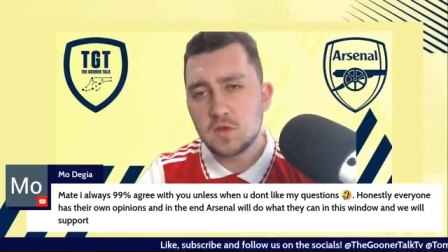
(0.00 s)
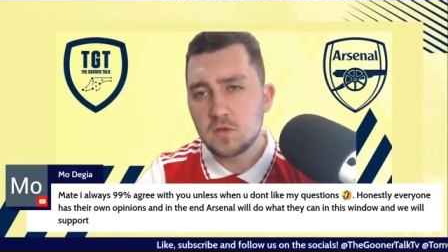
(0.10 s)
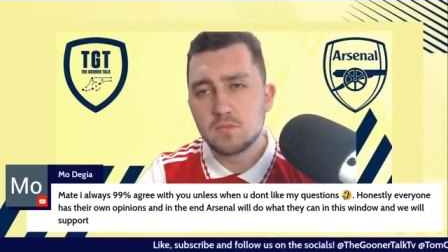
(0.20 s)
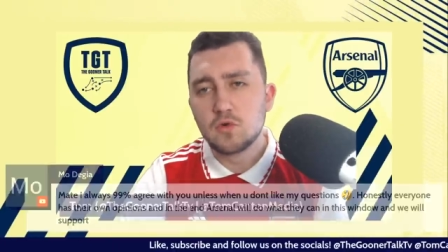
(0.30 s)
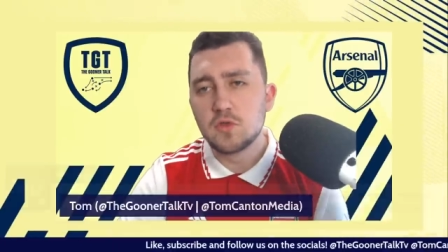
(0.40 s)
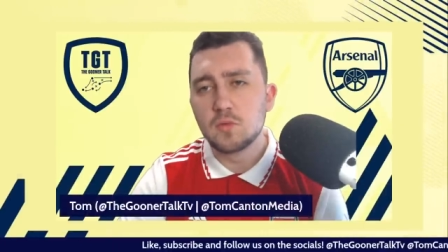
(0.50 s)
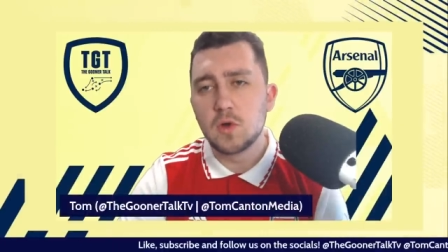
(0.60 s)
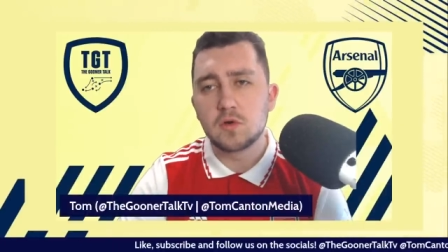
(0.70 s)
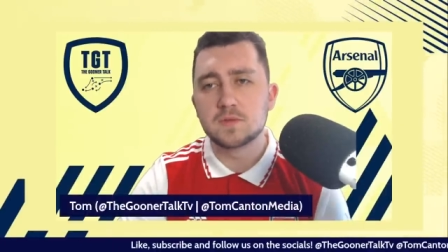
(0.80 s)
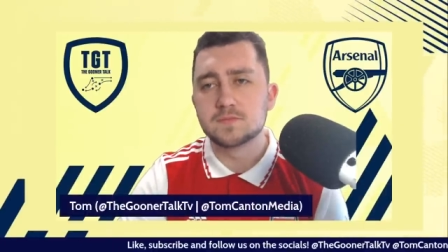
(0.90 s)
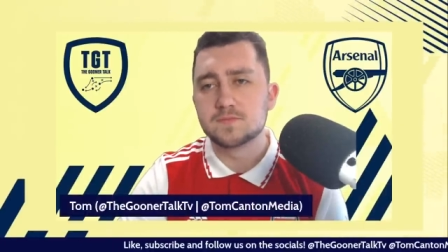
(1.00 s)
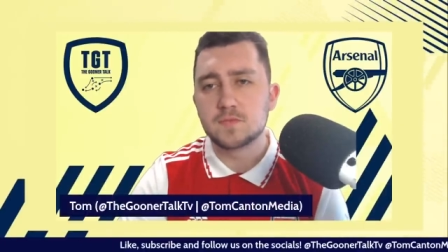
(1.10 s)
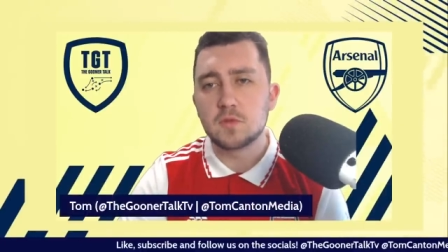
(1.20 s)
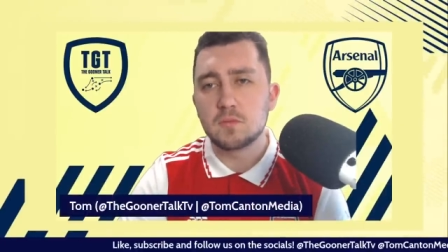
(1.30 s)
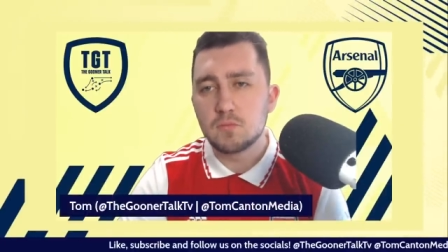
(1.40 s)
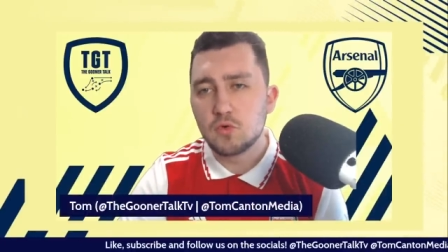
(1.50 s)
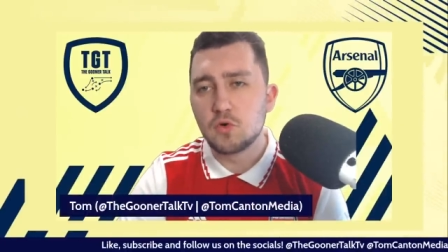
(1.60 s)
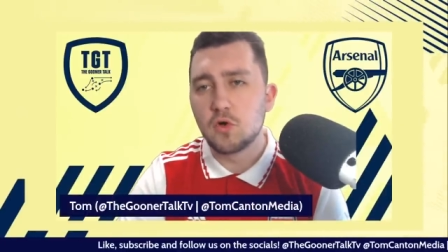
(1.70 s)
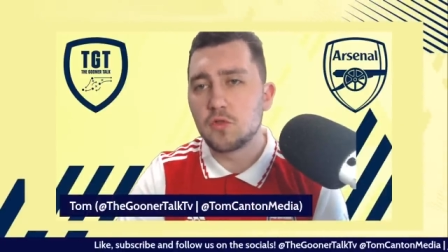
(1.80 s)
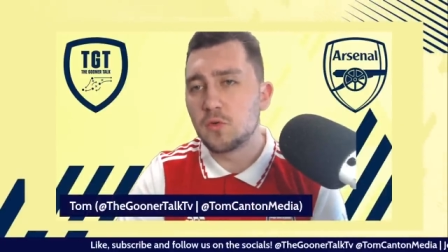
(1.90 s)
you're more than welcome. You're
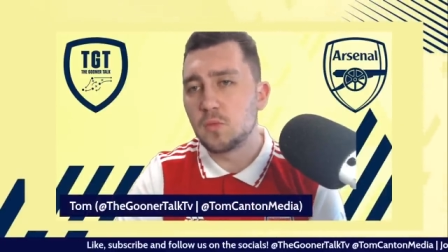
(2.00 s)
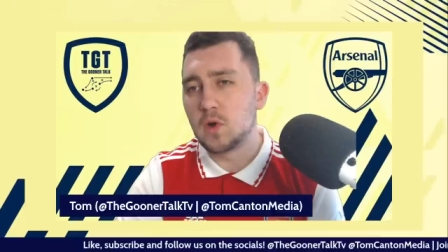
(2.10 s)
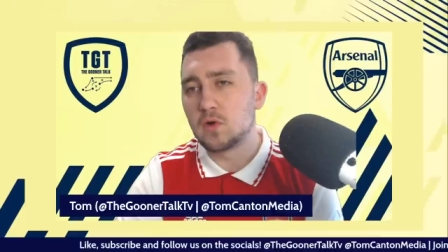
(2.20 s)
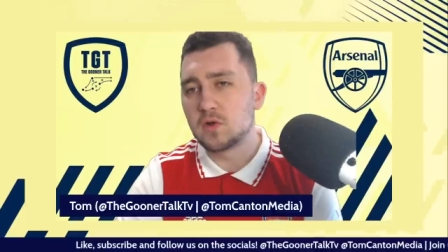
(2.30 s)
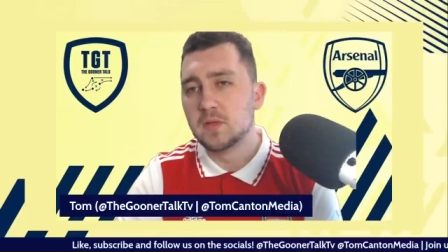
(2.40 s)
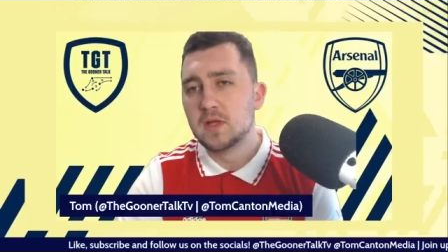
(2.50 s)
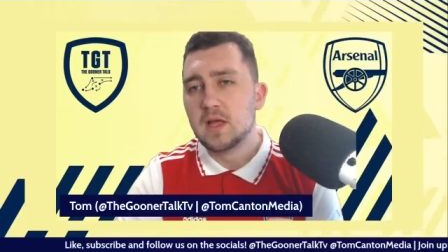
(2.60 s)
more than welcome.